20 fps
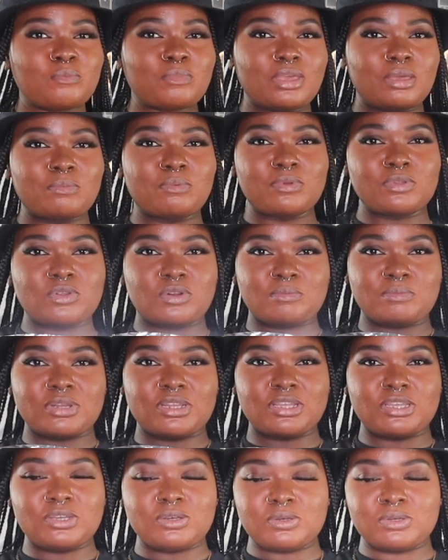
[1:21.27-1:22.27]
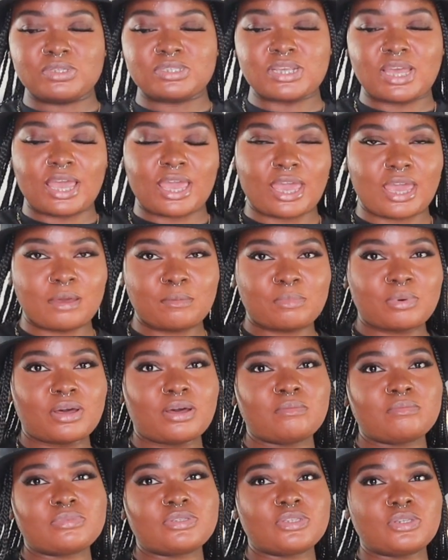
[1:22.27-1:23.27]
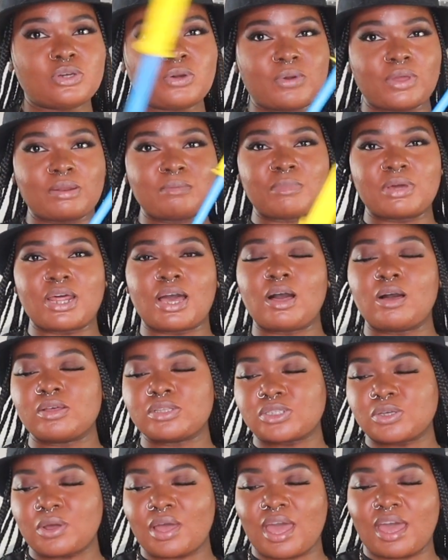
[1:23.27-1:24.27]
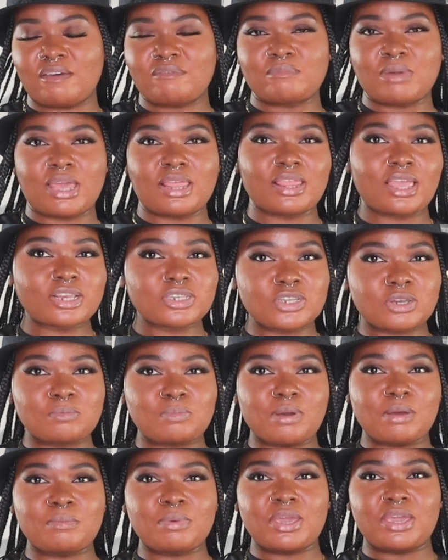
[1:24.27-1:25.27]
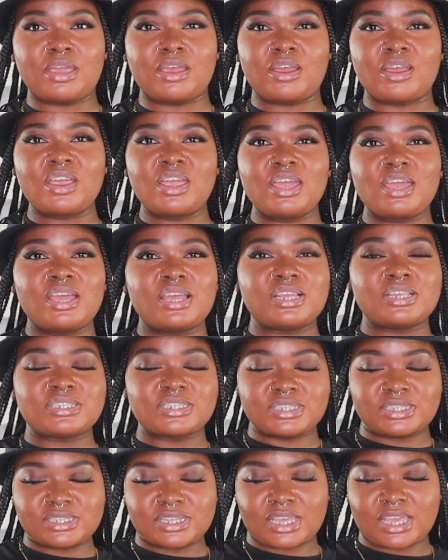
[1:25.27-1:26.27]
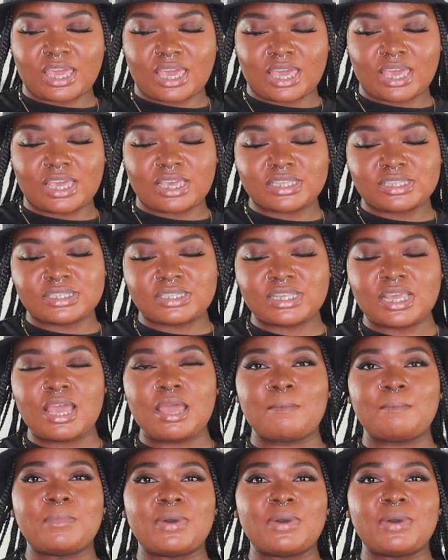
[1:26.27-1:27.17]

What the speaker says: People normally use a hand pump to do it, but I also have my electric pump here just in case.